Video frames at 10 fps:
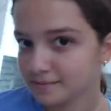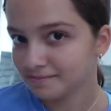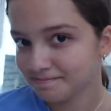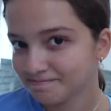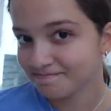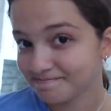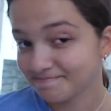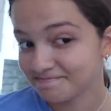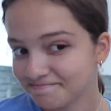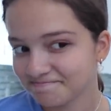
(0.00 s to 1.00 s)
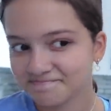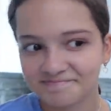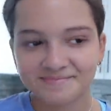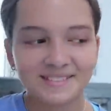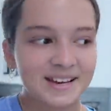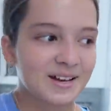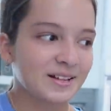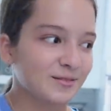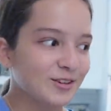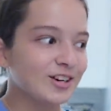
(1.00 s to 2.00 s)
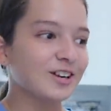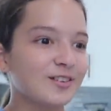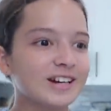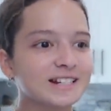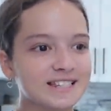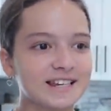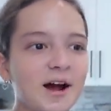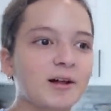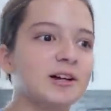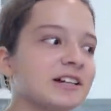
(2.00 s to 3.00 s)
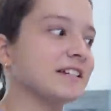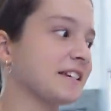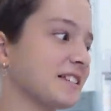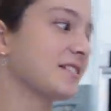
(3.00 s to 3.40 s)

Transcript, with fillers: Our run. By the time we get back from our run, well, we're gonna see how long it takes.